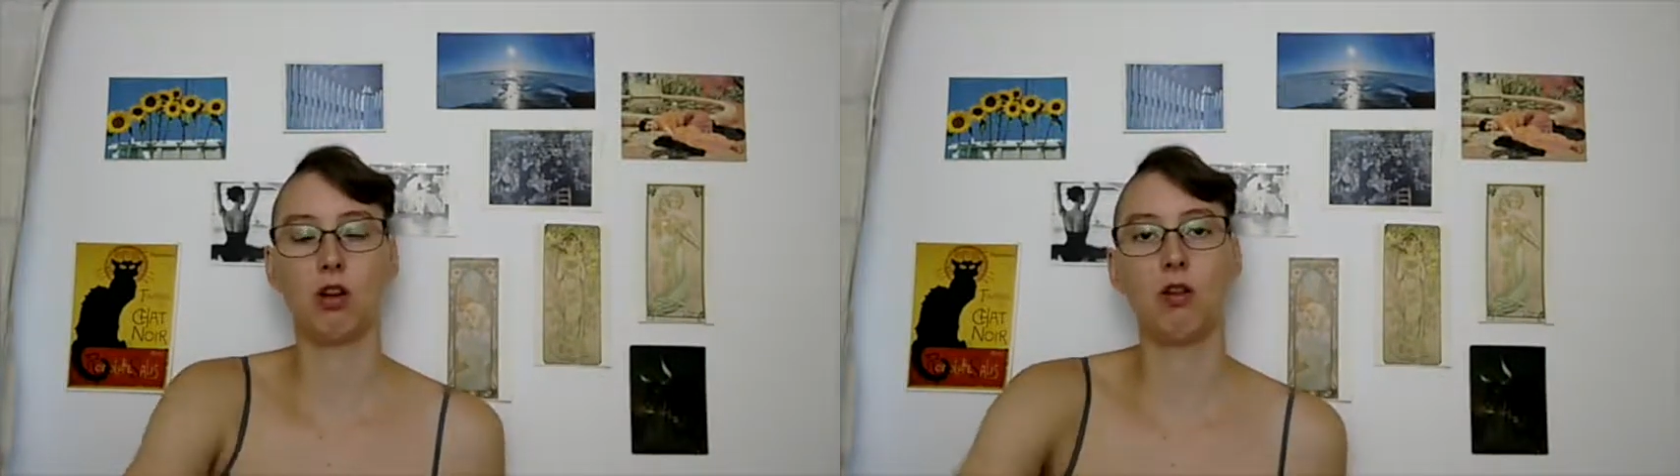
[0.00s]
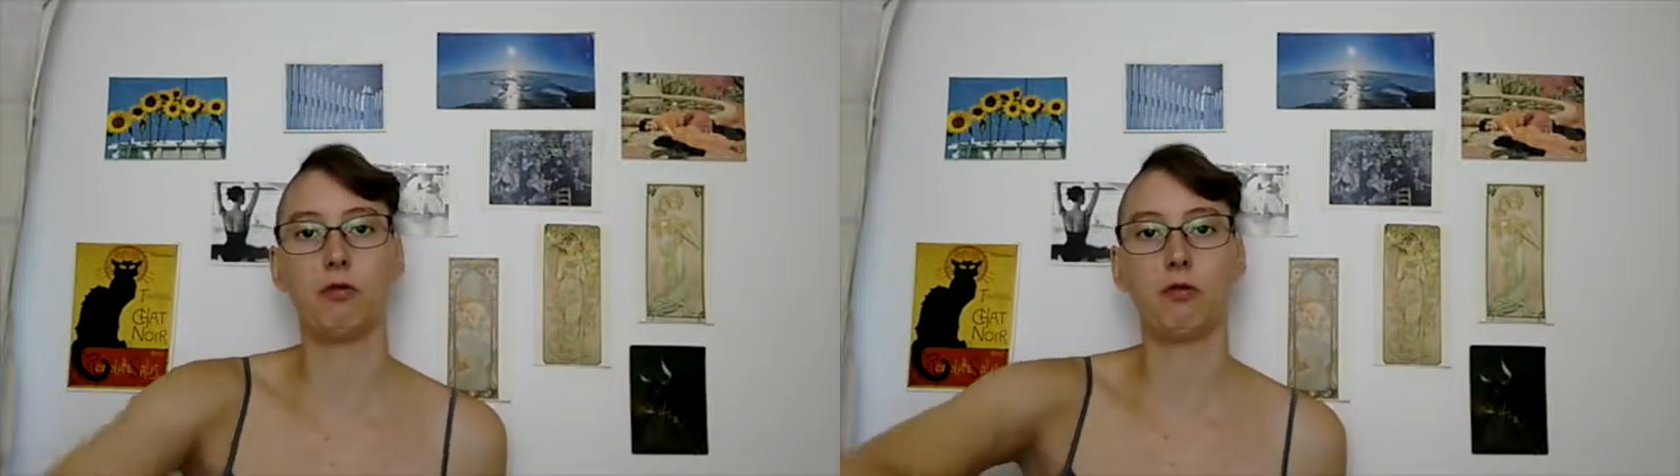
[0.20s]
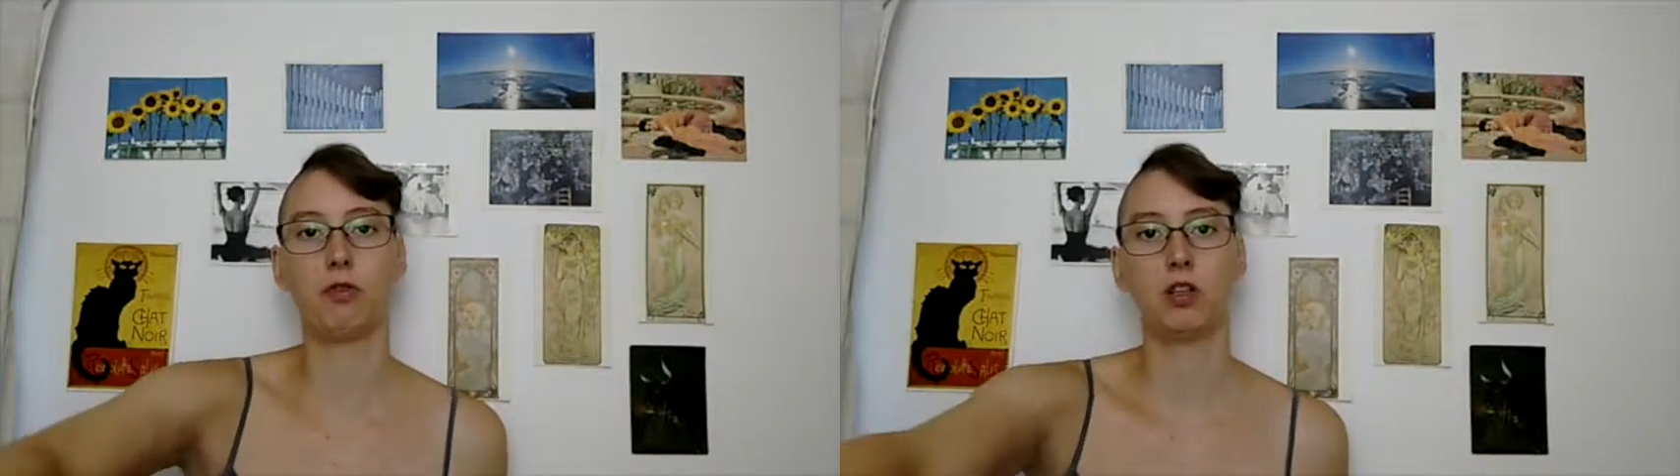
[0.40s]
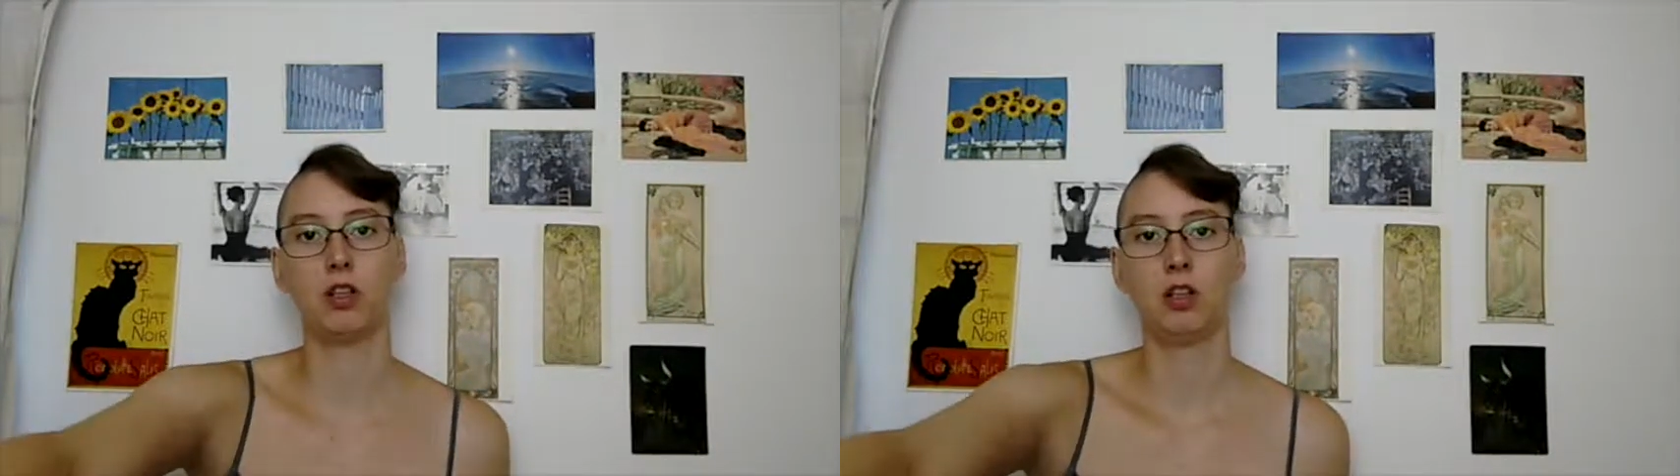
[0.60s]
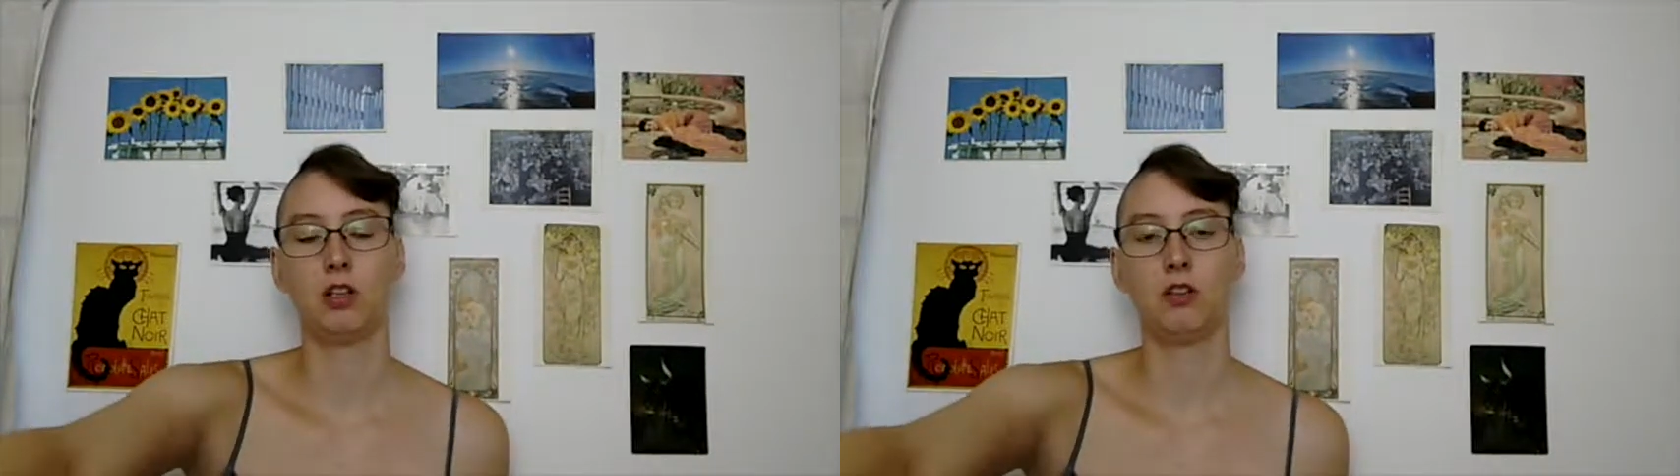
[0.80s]
of
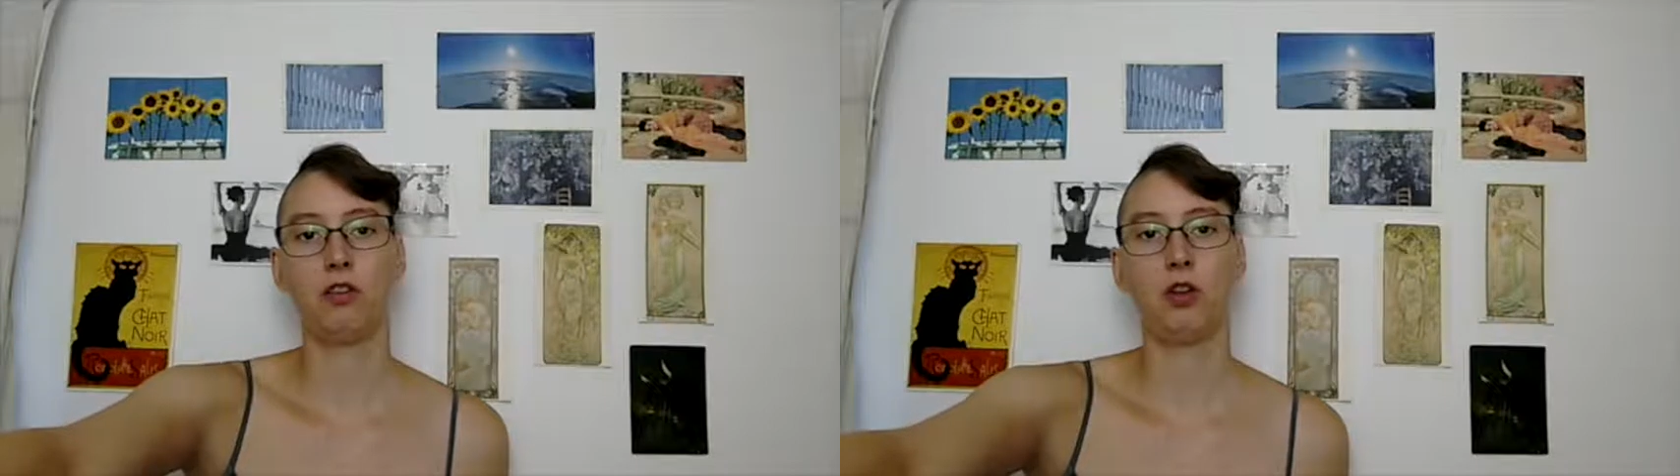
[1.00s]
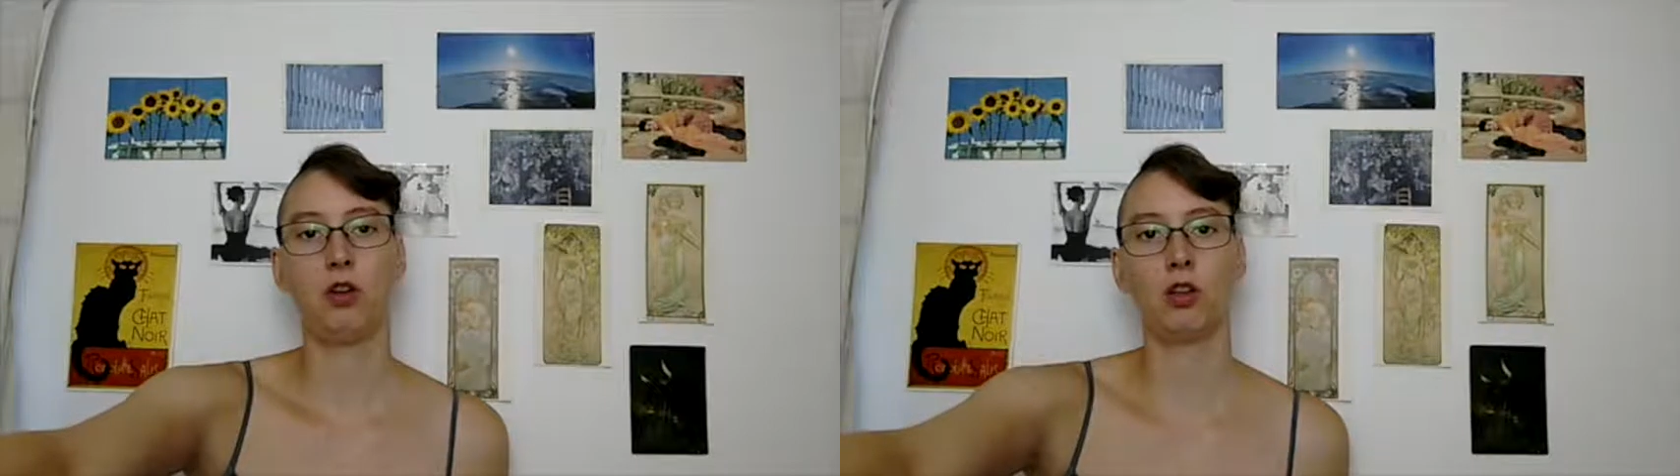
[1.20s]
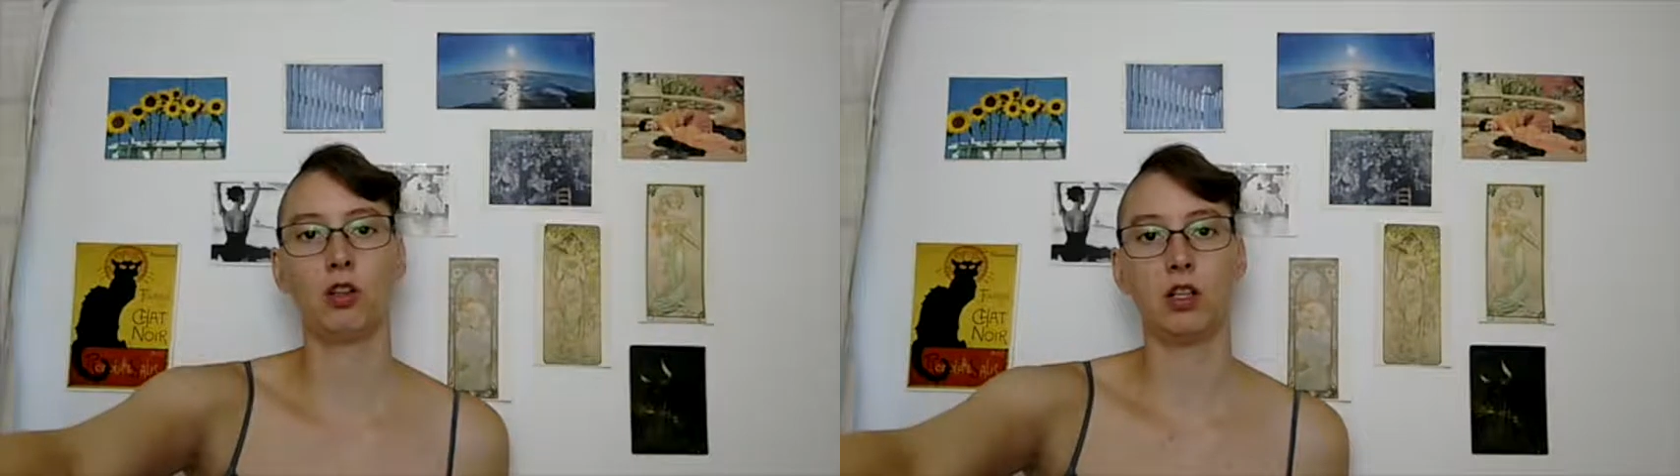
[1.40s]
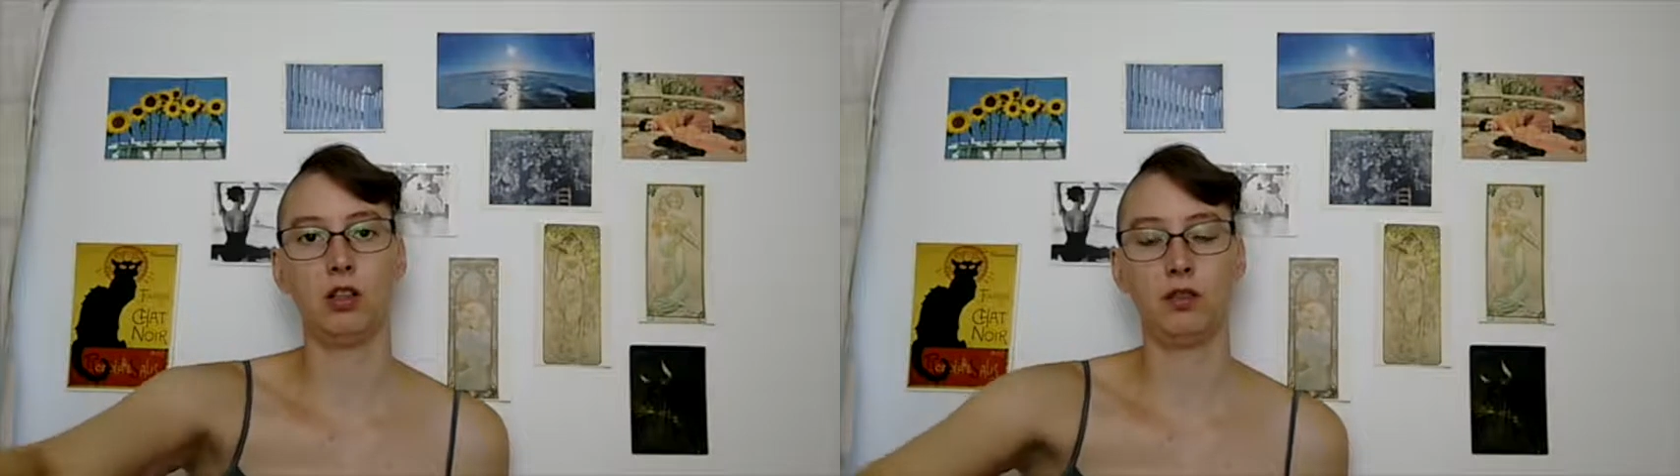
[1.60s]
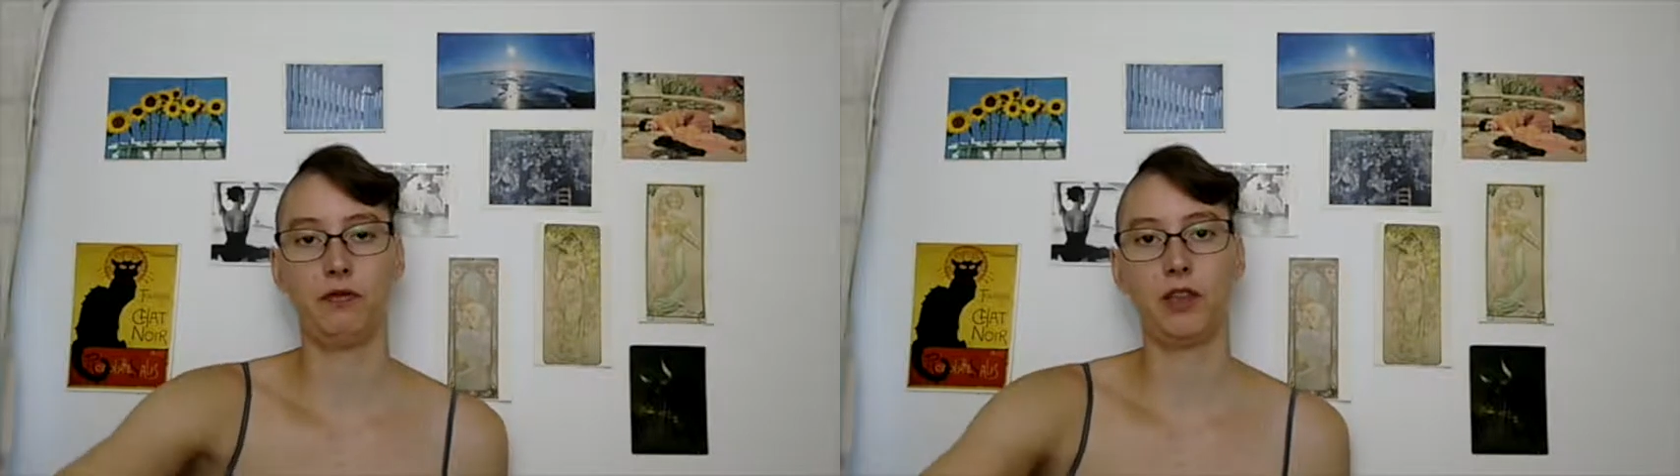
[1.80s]
the
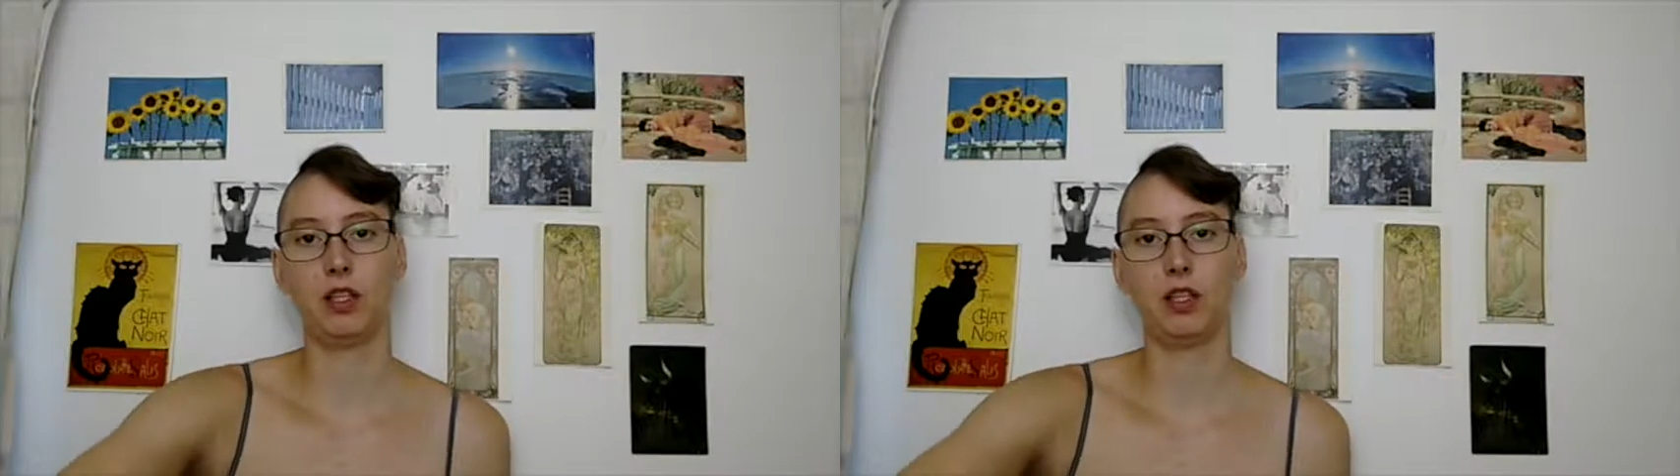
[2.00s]
longer